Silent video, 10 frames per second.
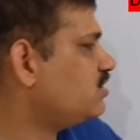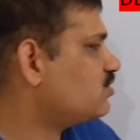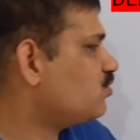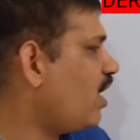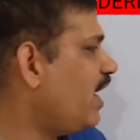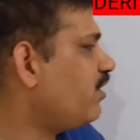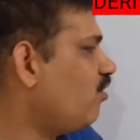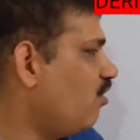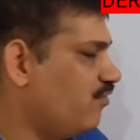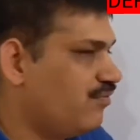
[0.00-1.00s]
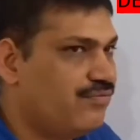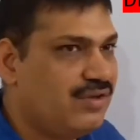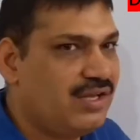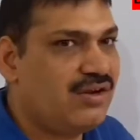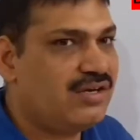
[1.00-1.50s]
is square of.
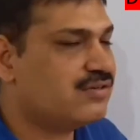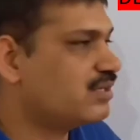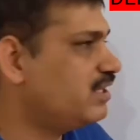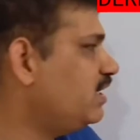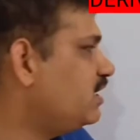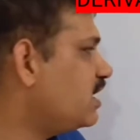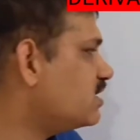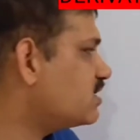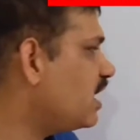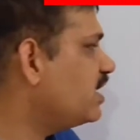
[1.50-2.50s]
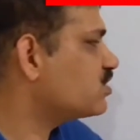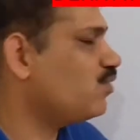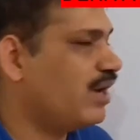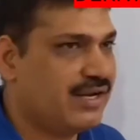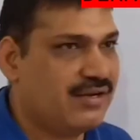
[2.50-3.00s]
We will not read it as sine
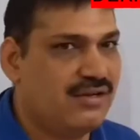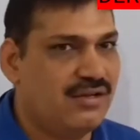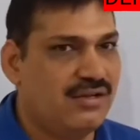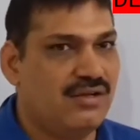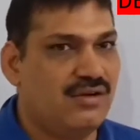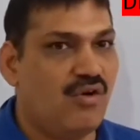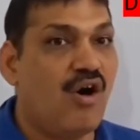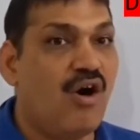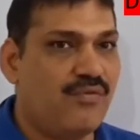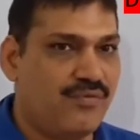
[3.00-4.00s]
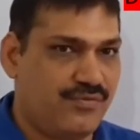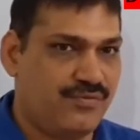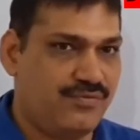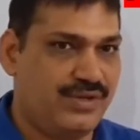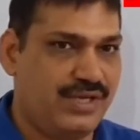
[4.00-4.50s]
square. Of.
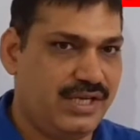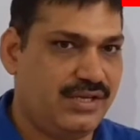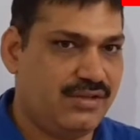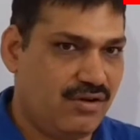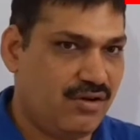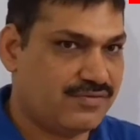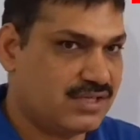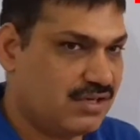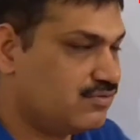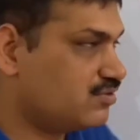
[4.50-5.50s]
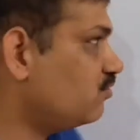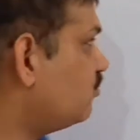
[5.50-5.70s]
We need the of sounds